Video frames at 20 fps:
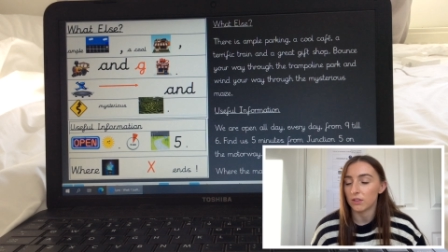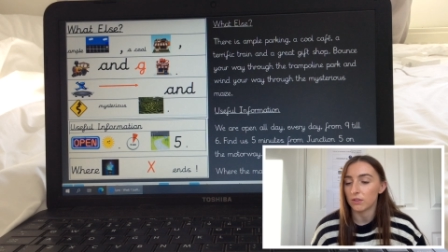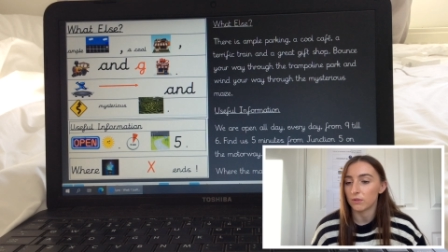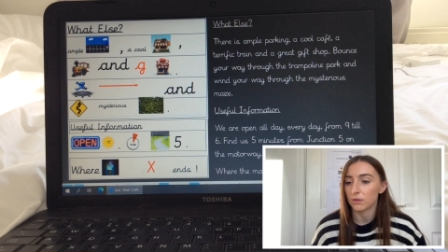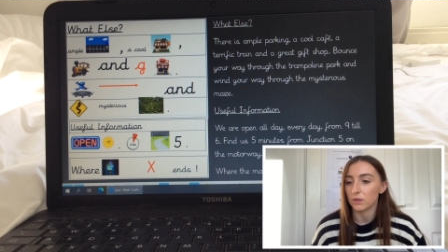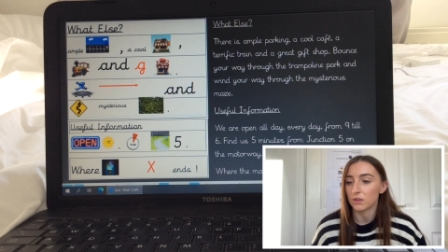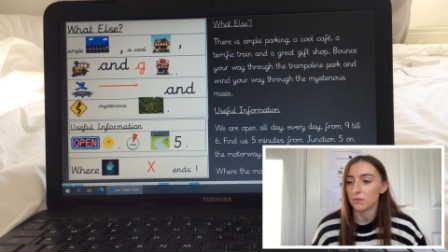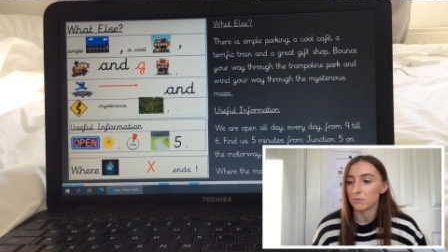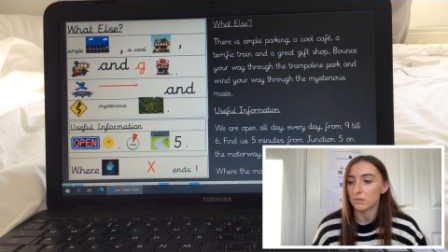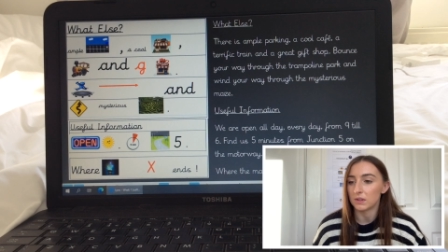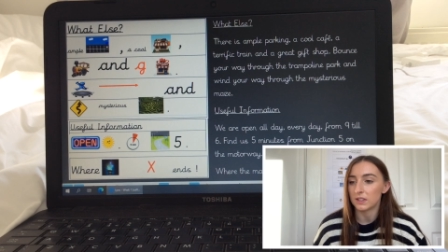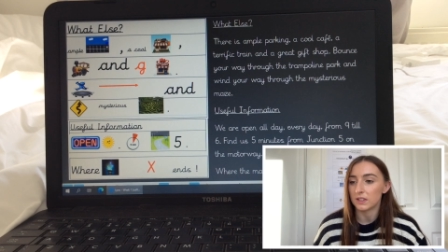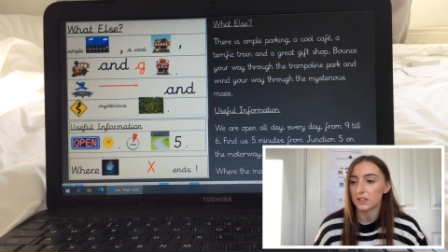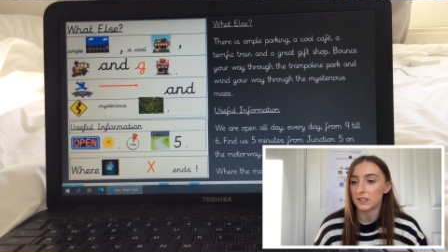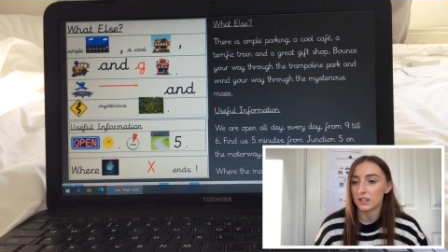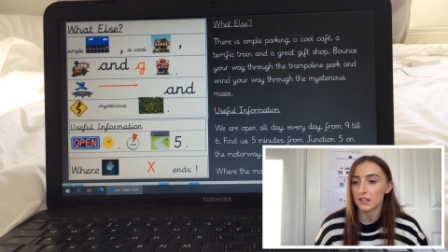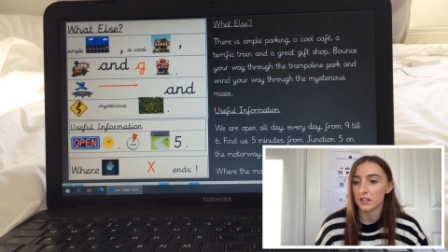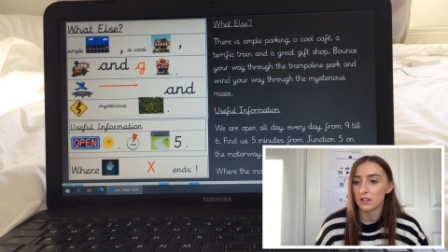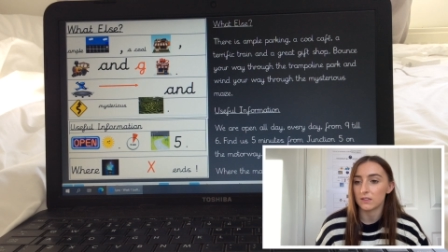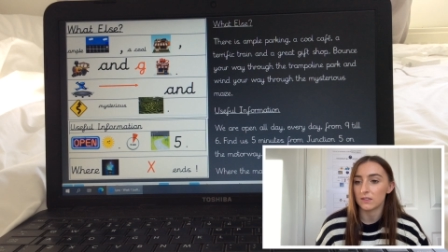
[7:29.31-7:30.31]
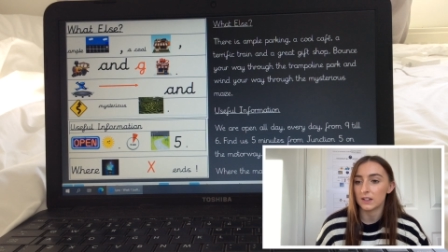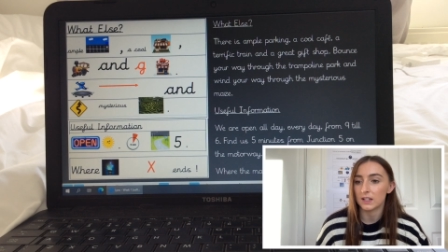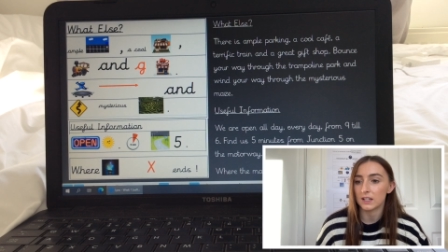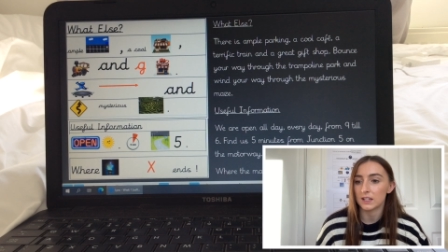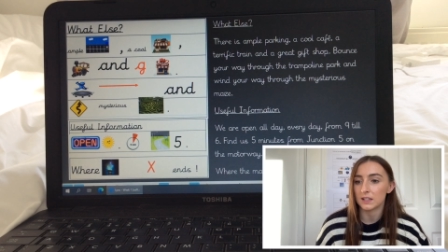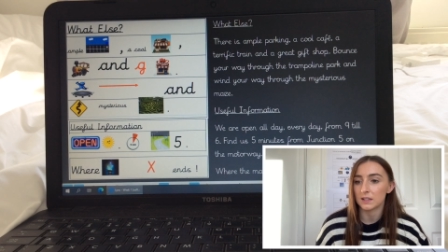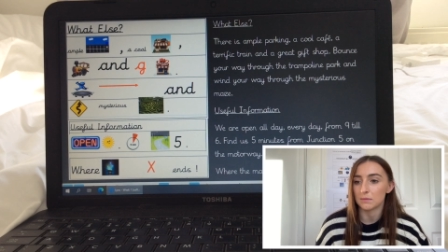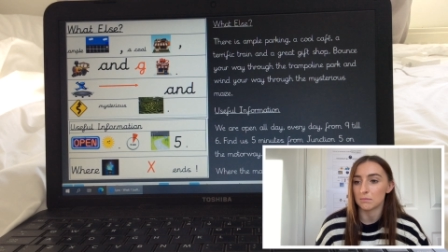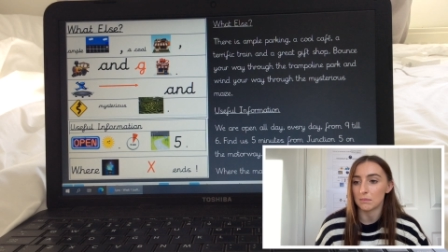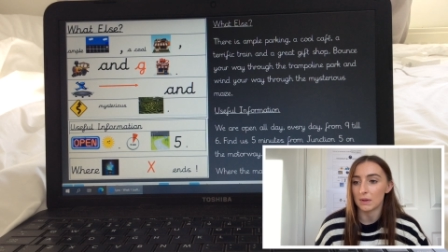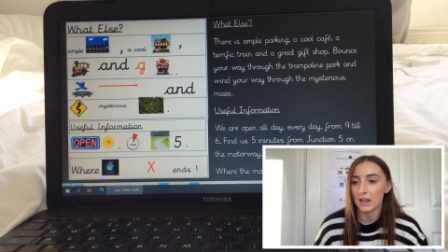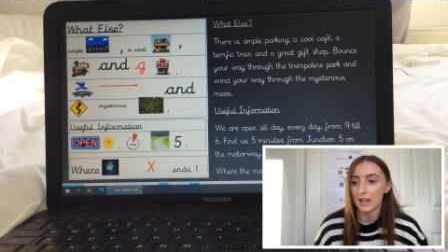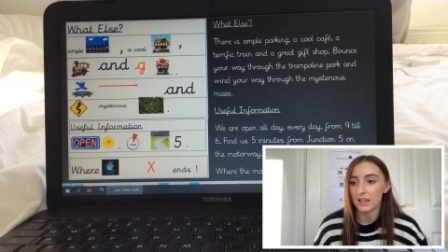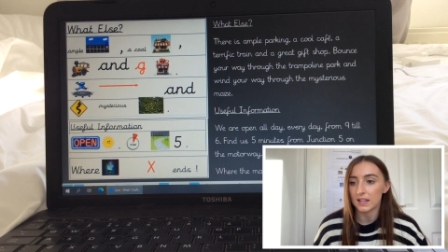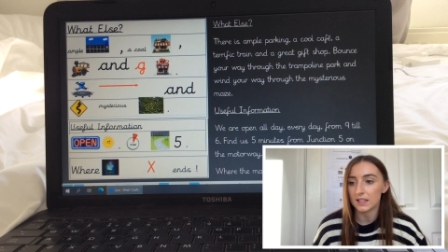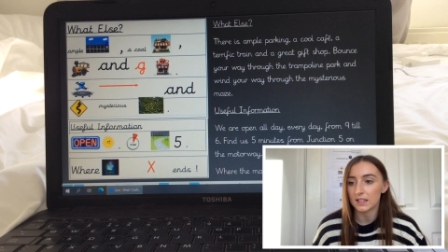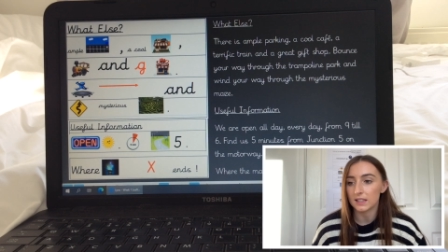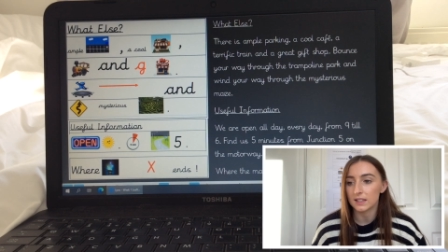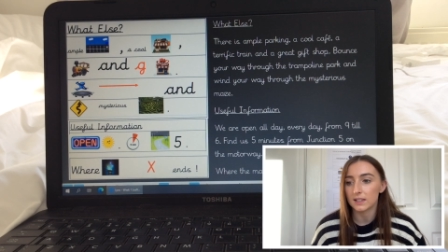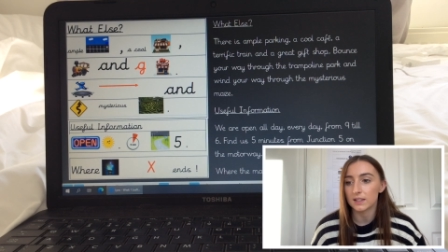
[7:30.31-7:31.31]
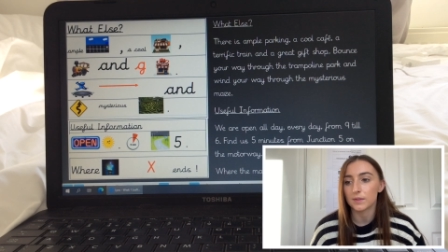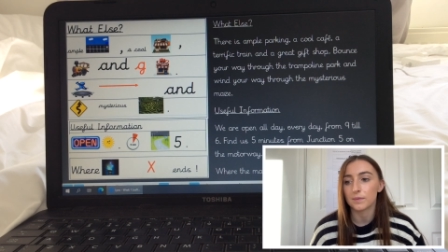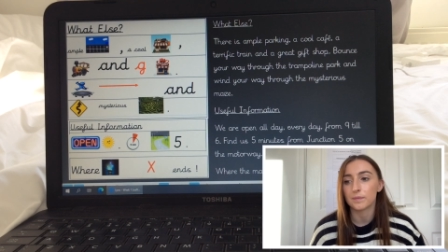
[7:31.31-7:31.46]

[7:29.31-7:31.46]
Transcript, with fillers: through the mysterious maze.